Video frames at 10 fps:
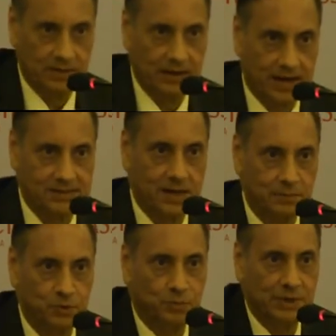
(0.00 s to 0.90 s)
In
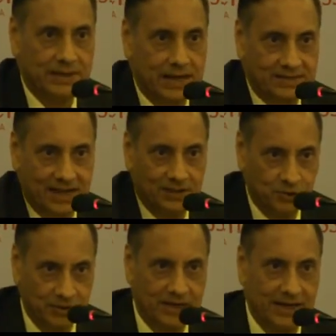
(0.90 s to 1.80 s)
Assam, you pay the excise
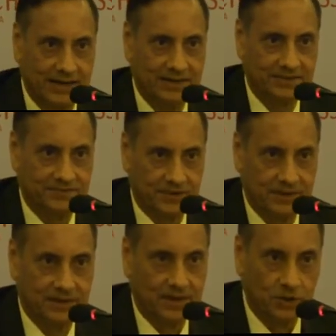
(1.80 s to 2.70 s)
duty and get a refund,
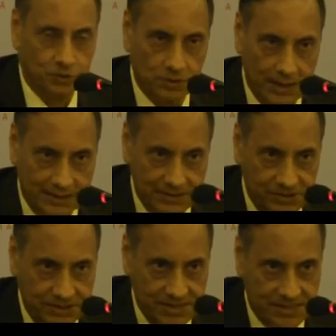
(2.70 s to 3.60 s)
so that
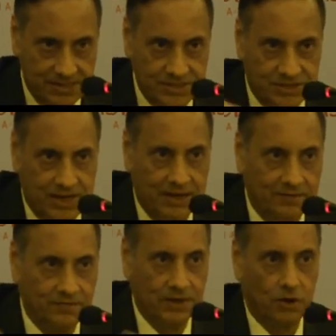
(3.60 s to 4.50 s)
GST
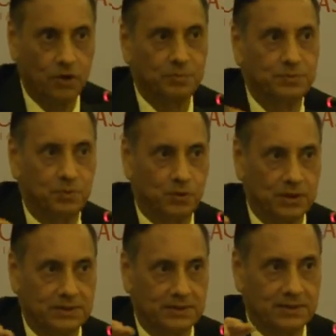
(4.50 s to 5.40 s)
chain will not be
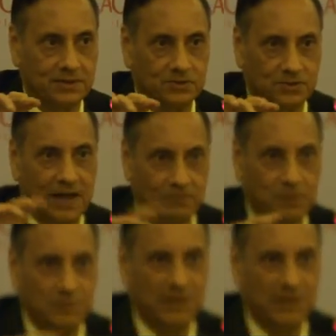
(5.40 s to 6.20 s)
broken. So that will be